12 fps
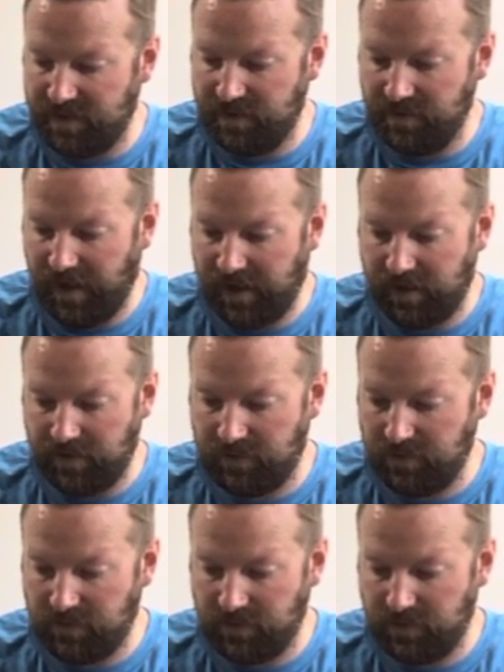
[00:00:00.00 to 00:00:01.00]
like,
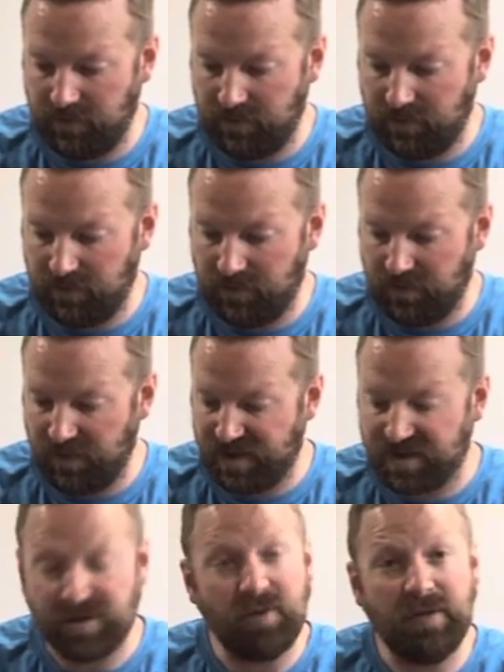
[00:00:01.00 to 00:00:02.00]

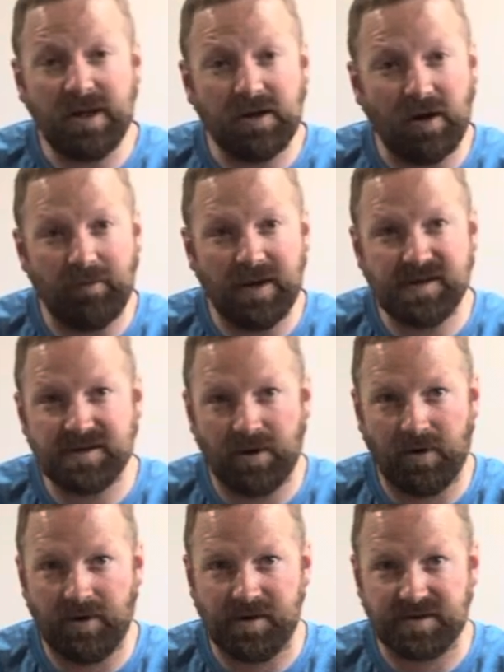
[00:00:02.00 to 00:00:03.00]
so many amazing
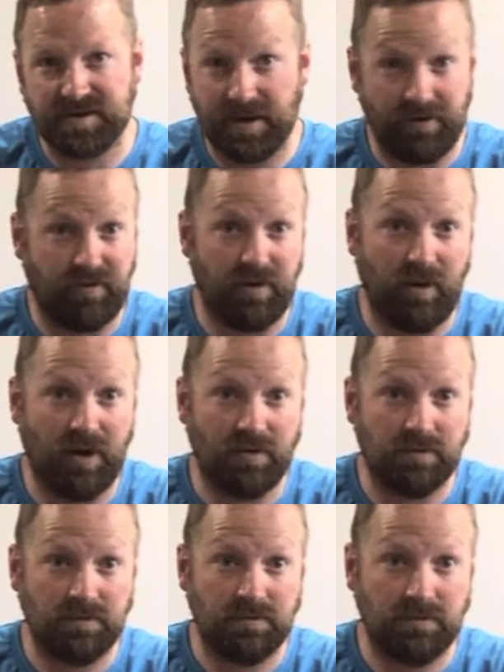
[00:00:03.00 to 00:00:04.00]
artists that are female,
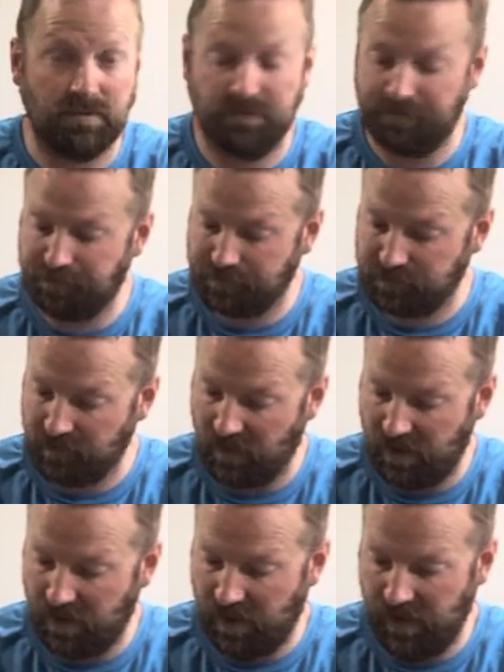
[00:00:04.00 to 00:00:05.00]

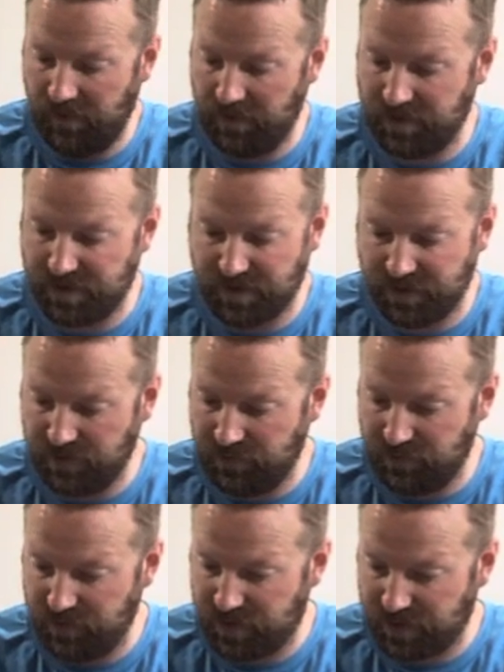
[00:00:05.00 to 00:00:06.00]
and just
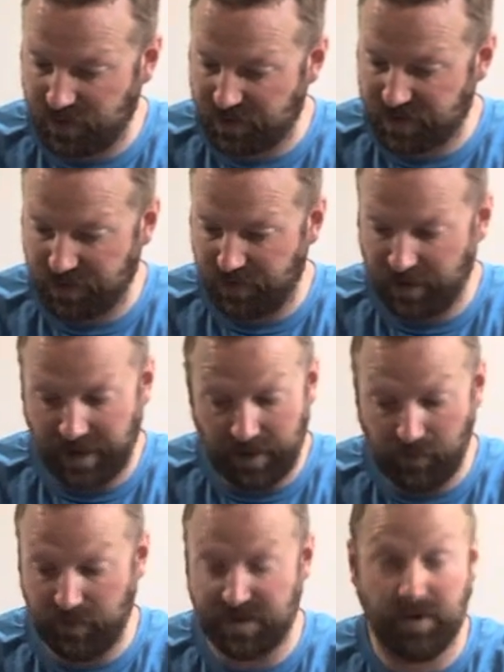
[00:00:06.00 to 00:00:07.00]
so good at it.
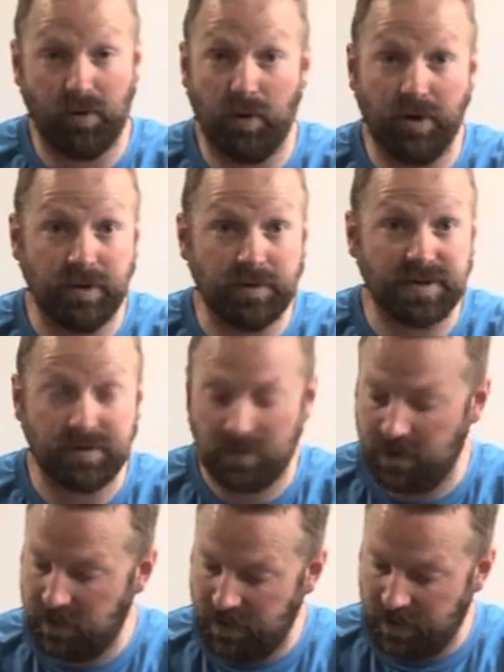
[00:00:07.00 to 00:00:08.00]
Lucinda Williams,
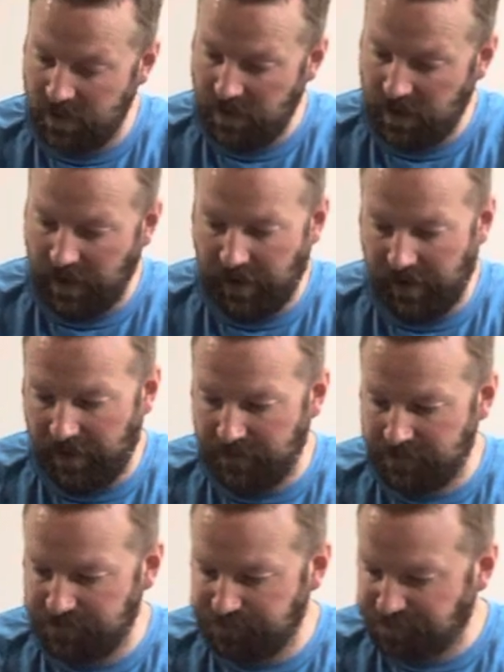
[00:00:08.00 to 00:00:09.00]

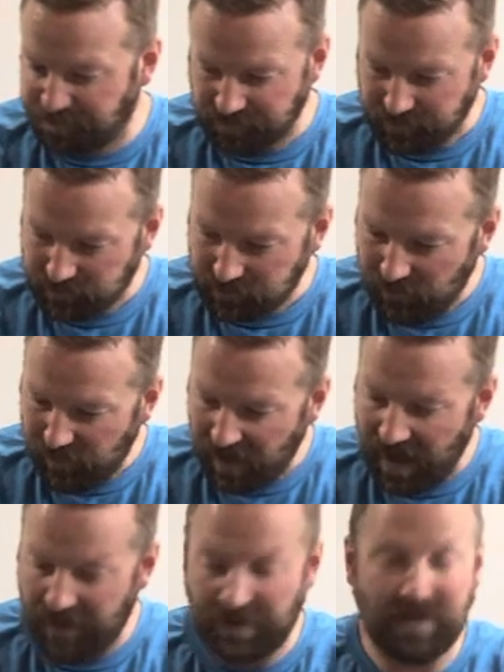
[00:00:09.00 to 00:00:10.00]

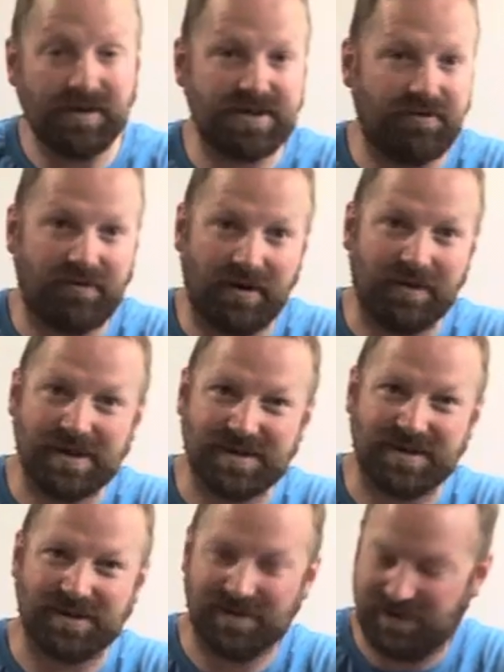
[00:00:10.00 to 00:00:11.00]
having a list in front of me
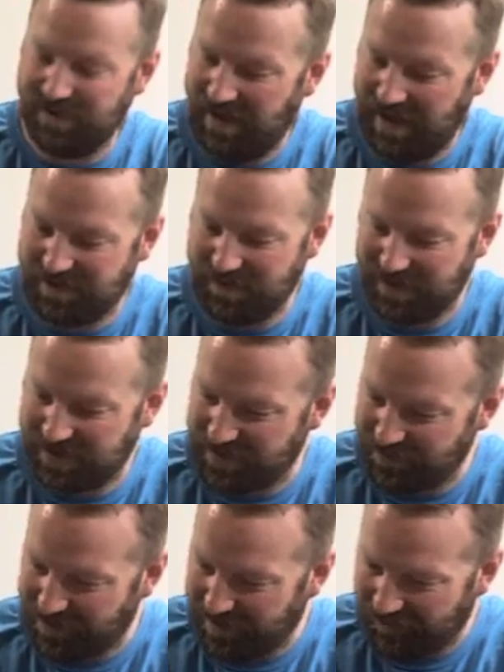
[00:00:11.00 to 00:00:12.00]
has been
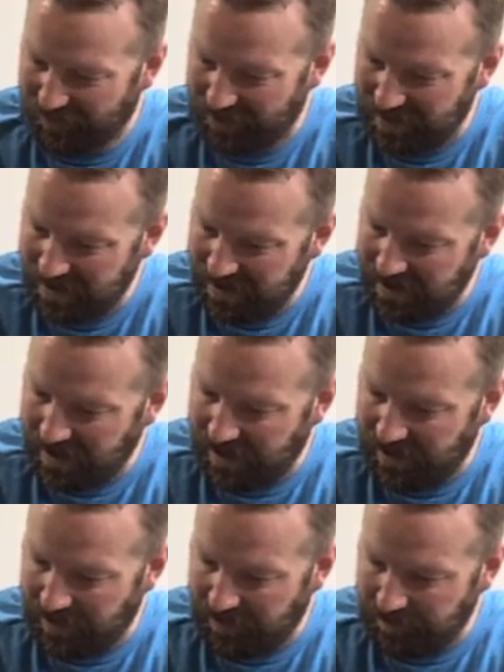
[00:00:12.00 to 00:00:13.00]
super helpful.
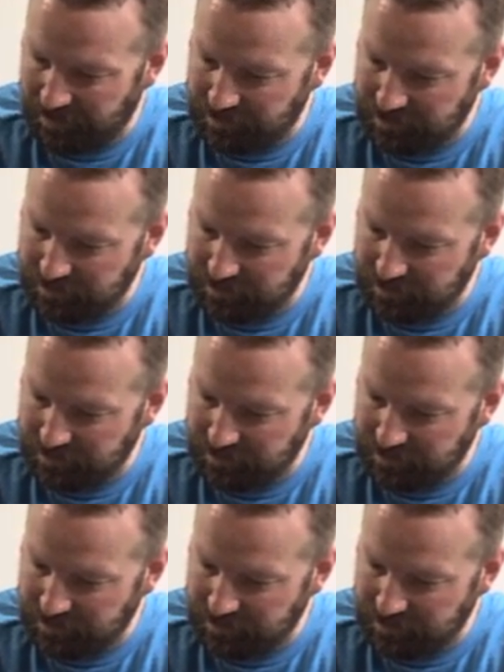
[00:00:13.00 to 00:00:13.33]
Well,